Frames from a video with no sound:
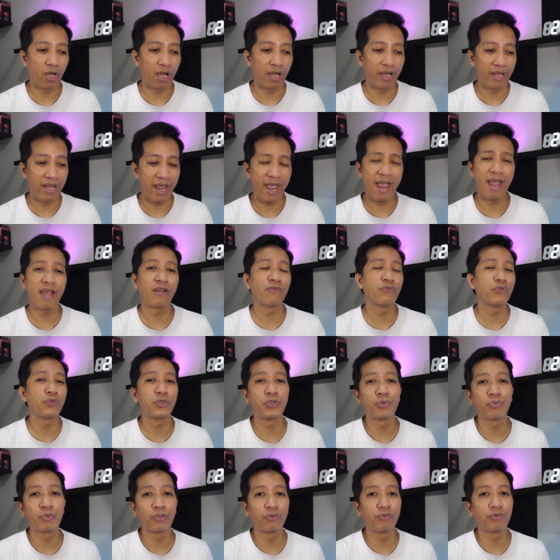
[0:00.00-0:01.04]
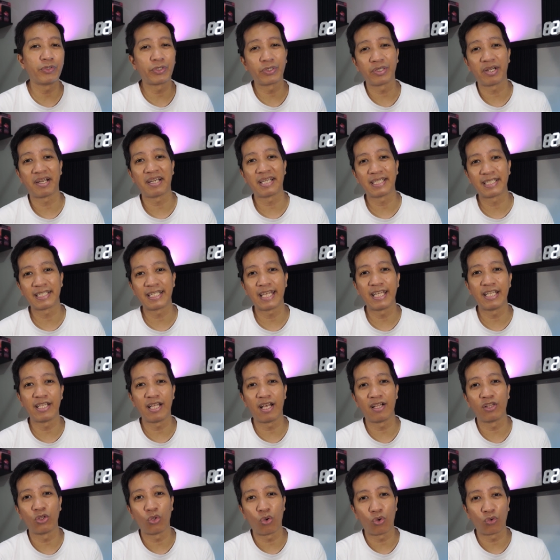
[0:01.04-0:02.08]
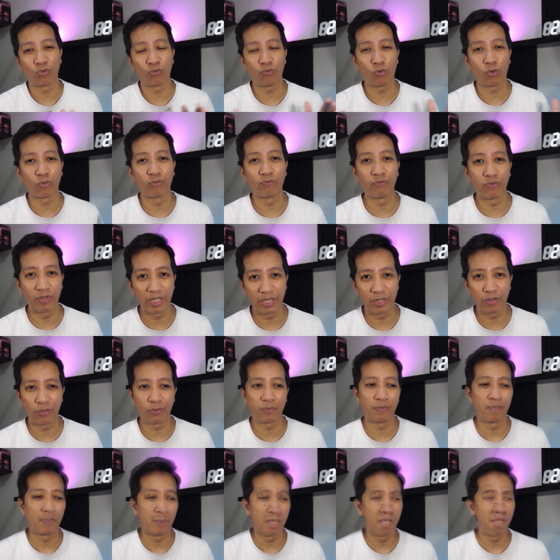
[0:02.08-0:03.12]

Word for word: I have to move you guys in a long form video.